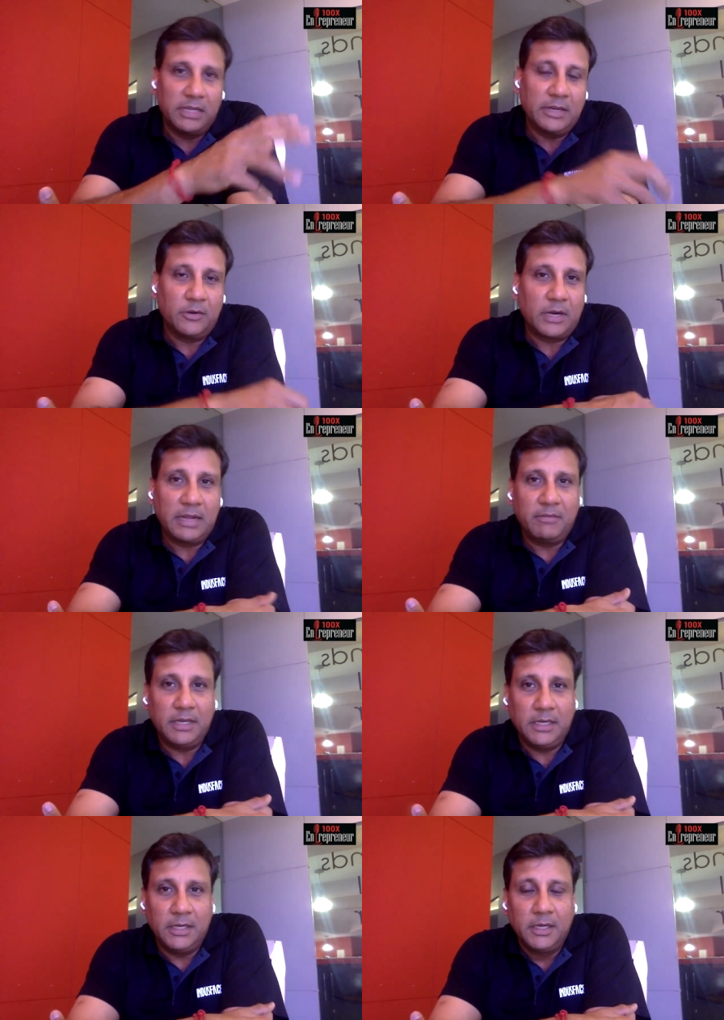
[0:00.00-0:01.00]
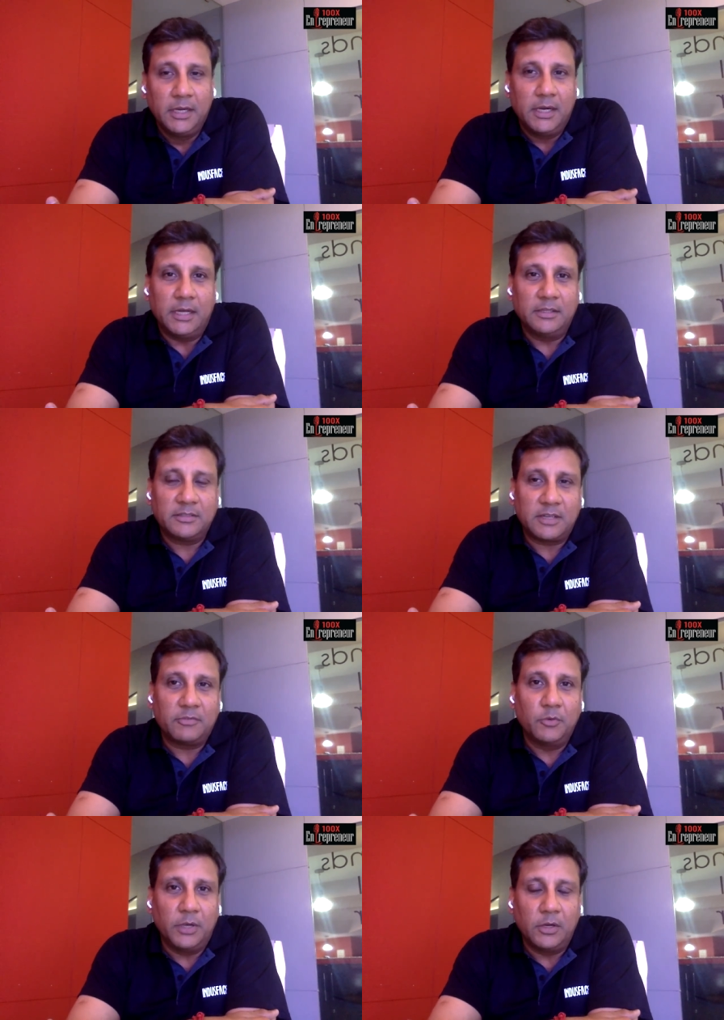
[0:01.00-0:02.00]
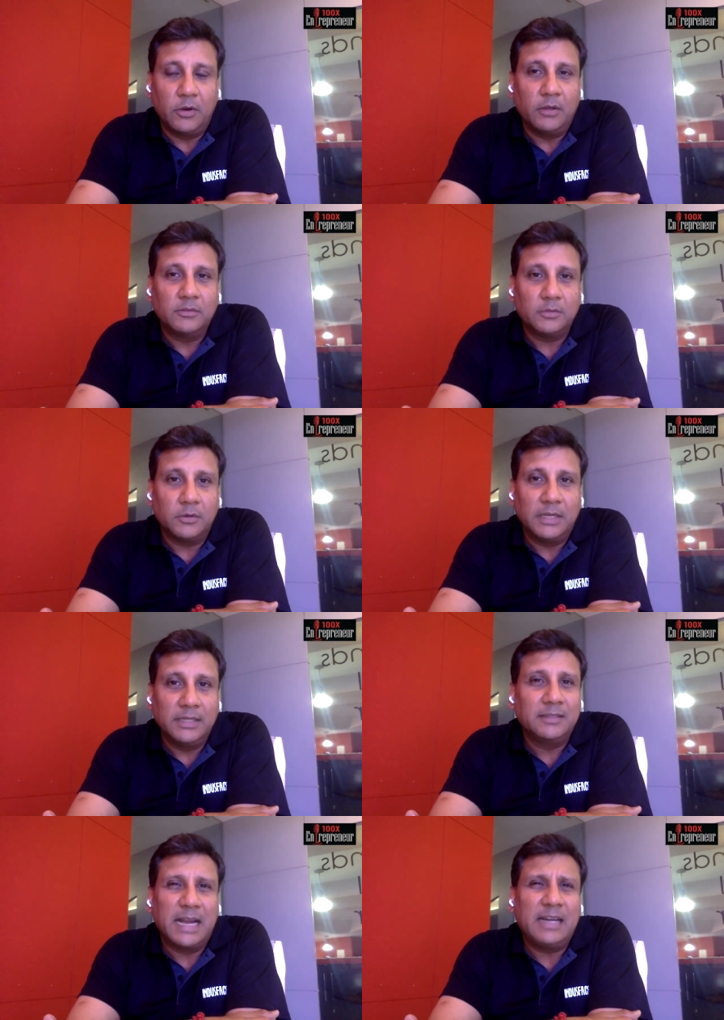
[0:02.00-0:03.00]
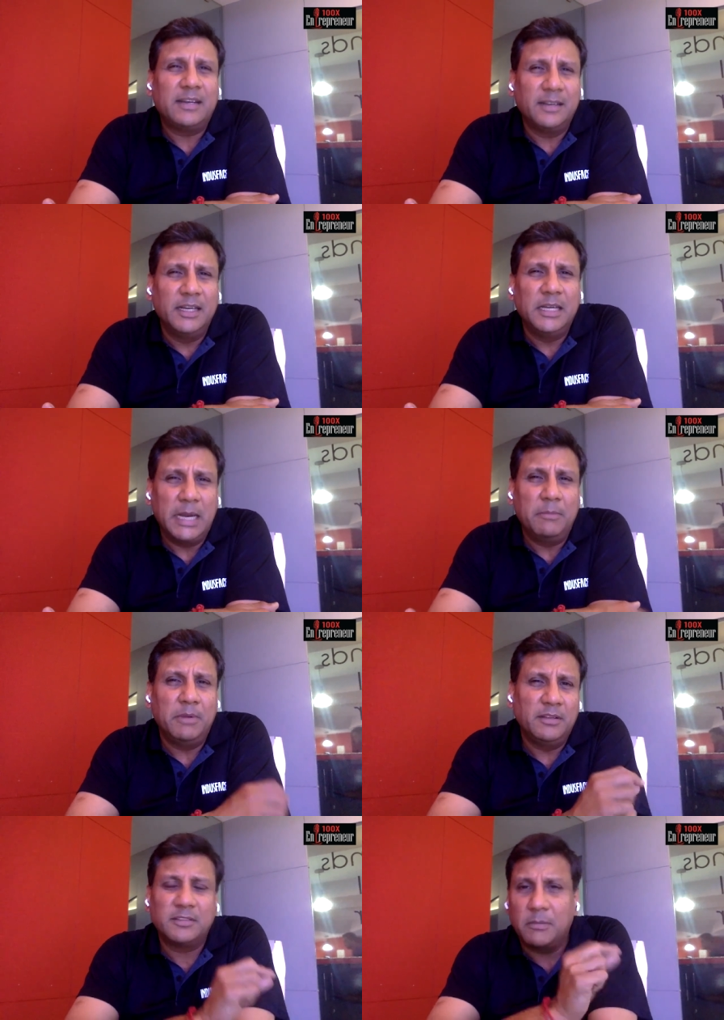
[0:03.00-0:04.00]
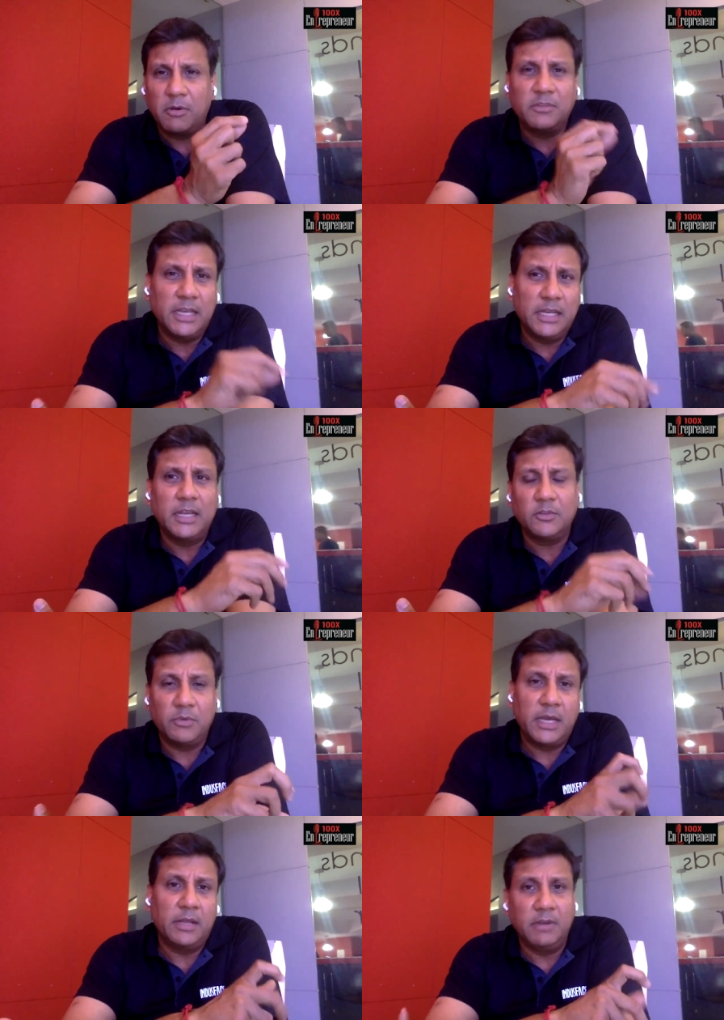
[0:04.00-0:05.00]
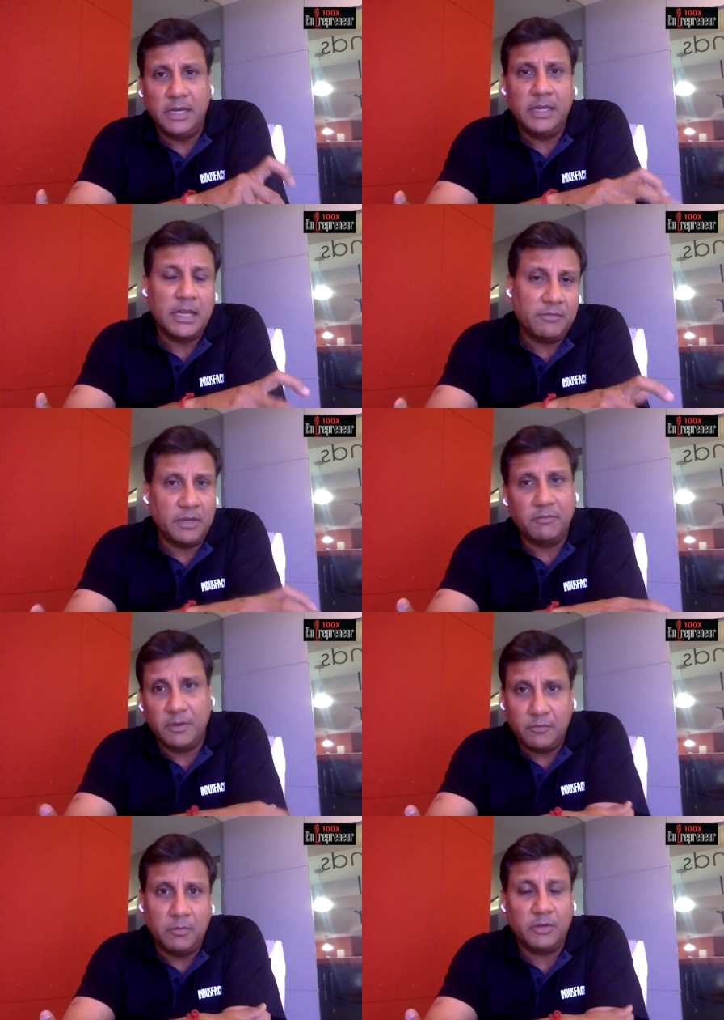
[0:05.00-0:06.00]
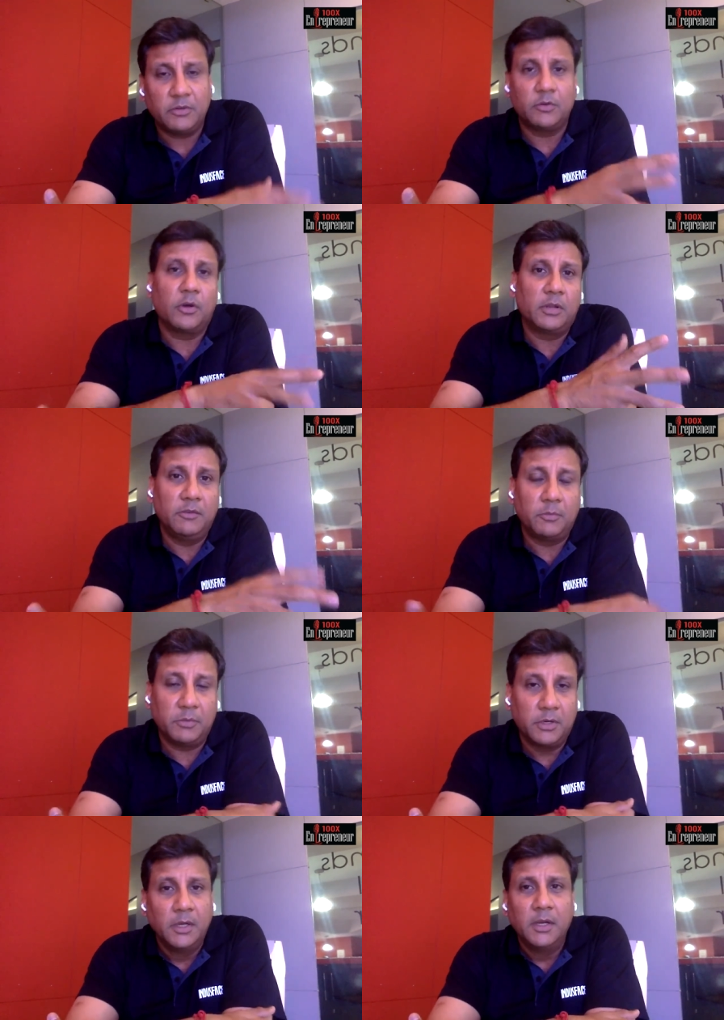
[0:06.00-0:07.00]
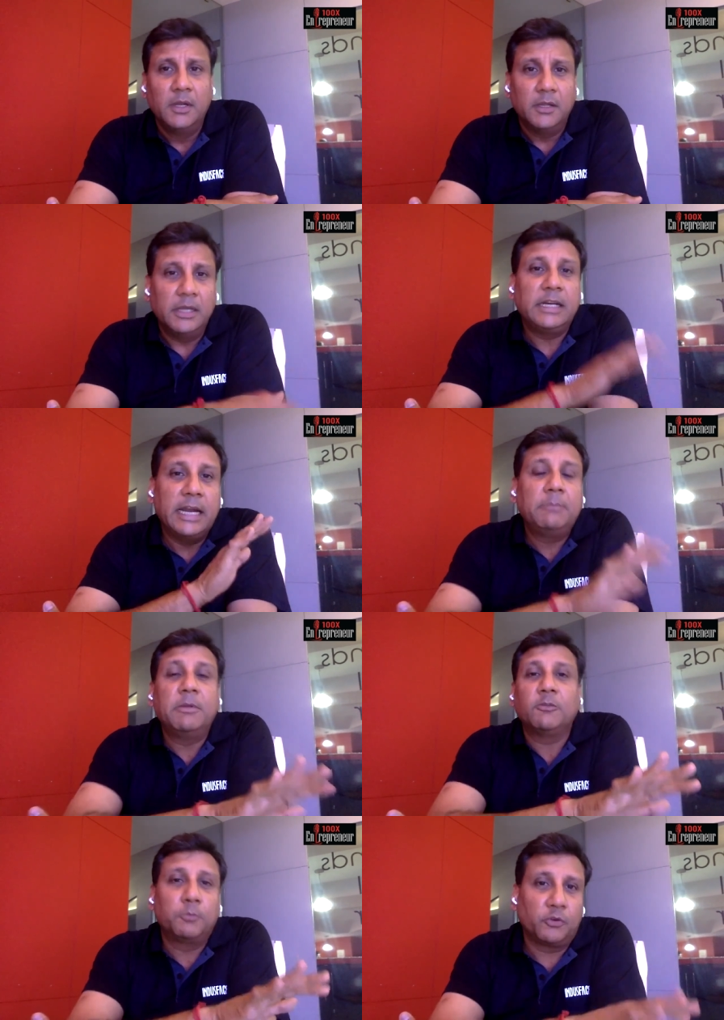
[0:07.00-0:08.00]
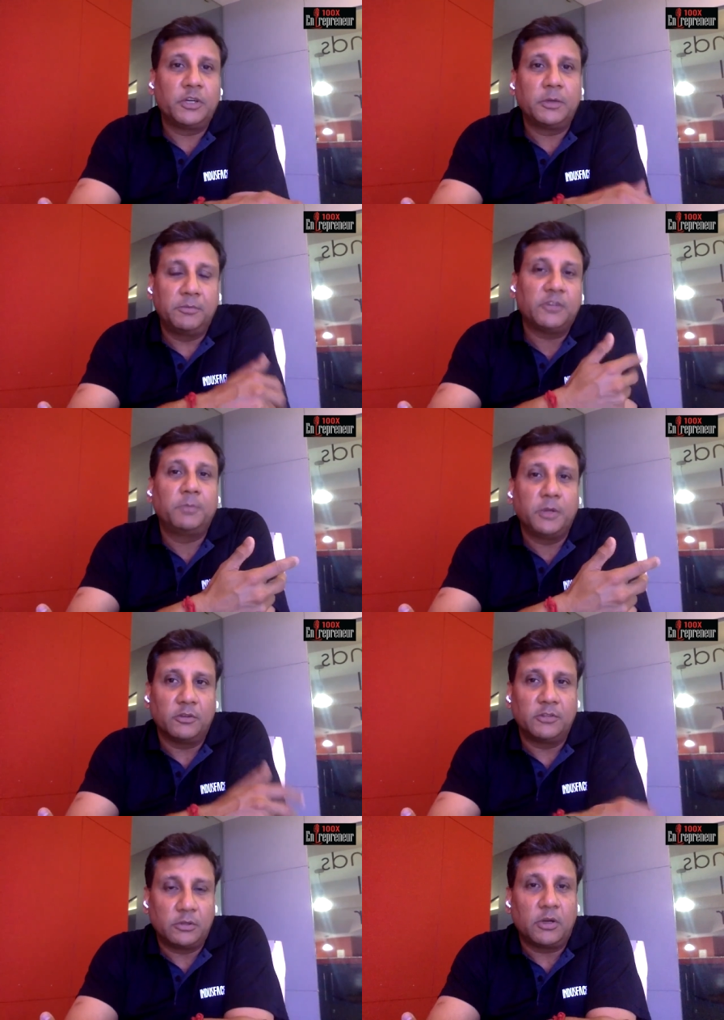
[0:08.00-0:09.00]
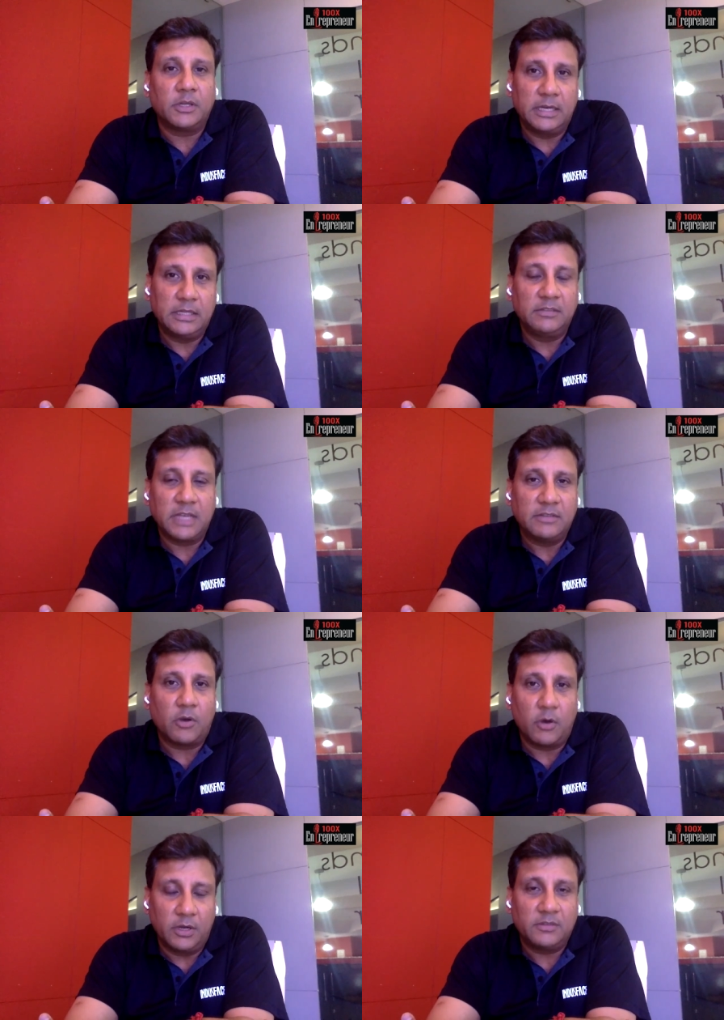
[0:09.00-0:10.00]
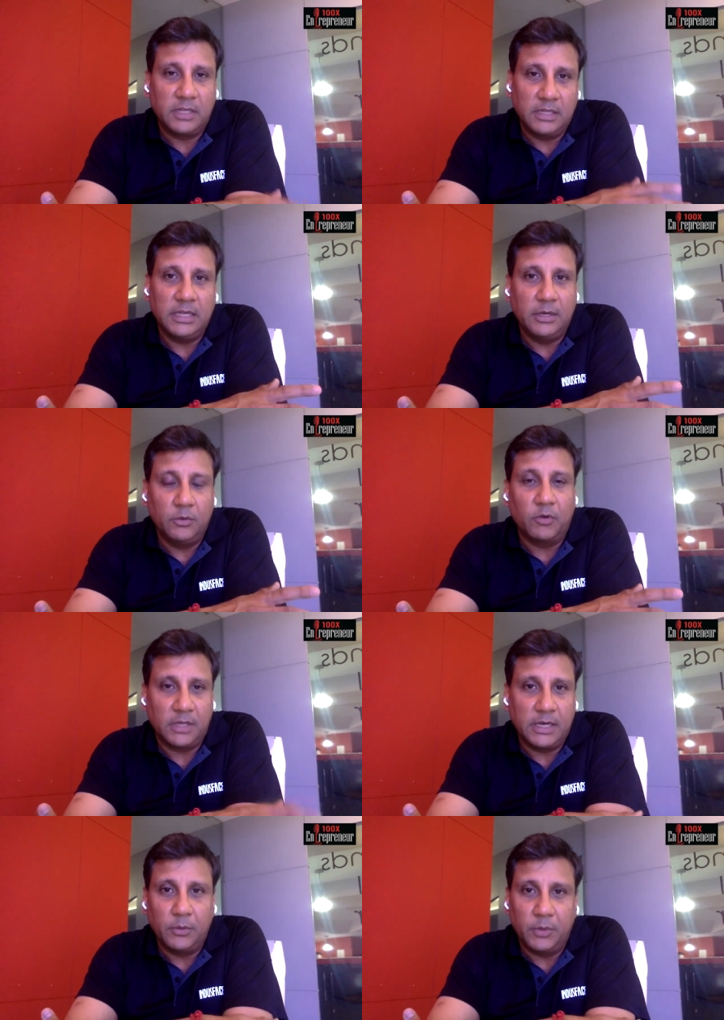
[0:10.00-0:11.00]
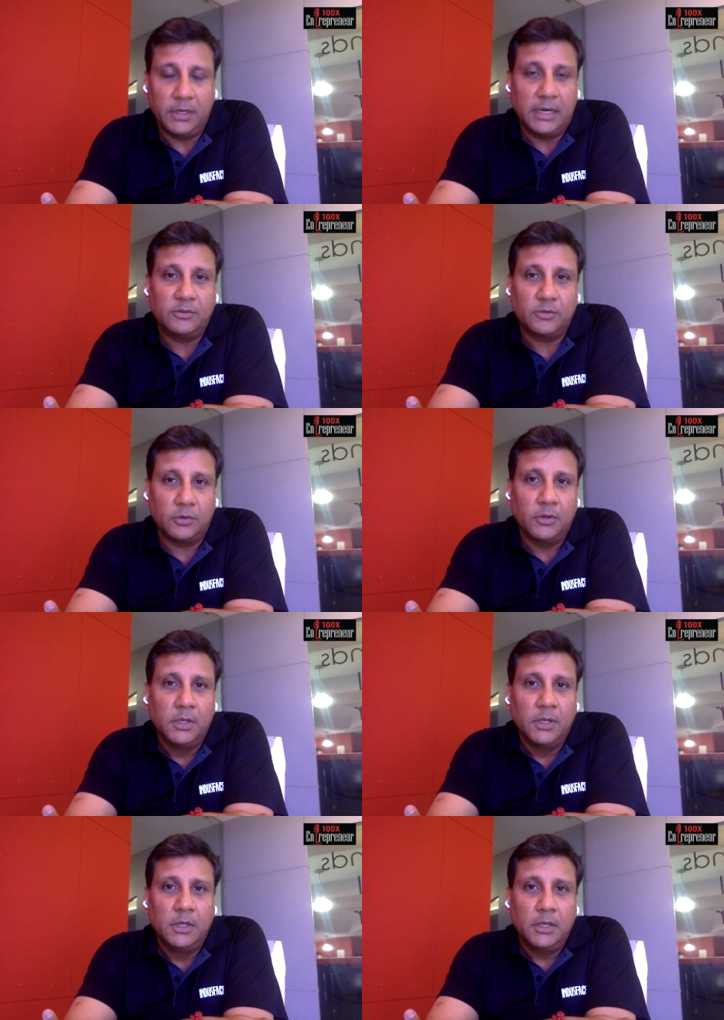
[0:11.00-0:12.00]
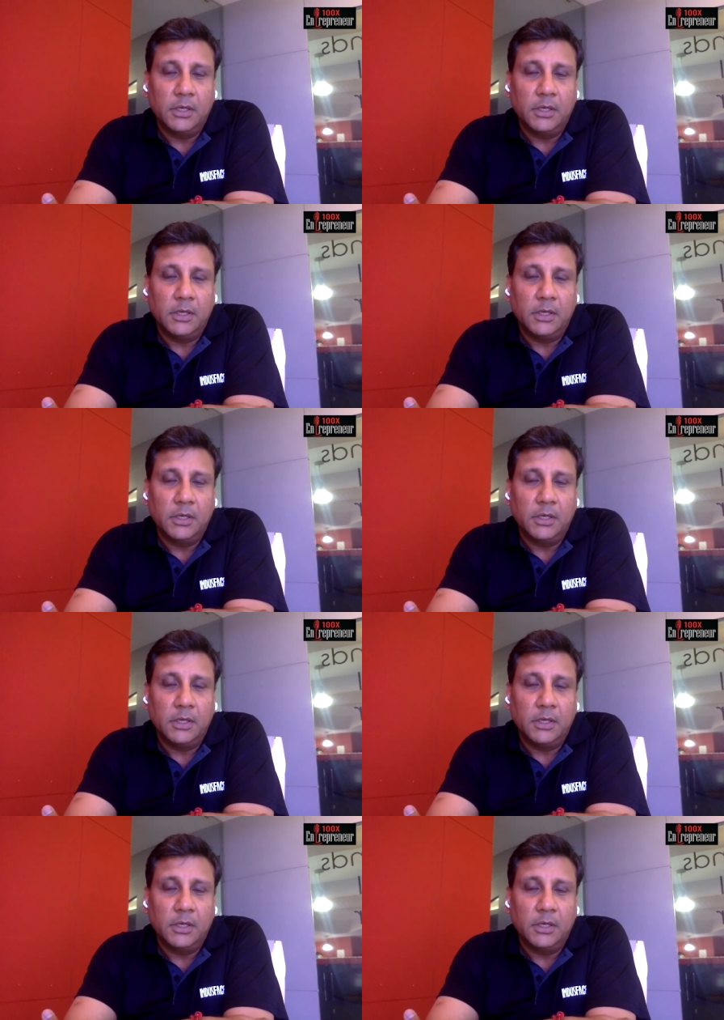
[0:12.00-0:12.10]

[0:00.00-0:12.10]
or they are not have any other stuff going on. So I think that really helped in some of the areas where we didn't have enough information, or it helped us push it, just because they thought that these guys are honest and they know what they are doing, right?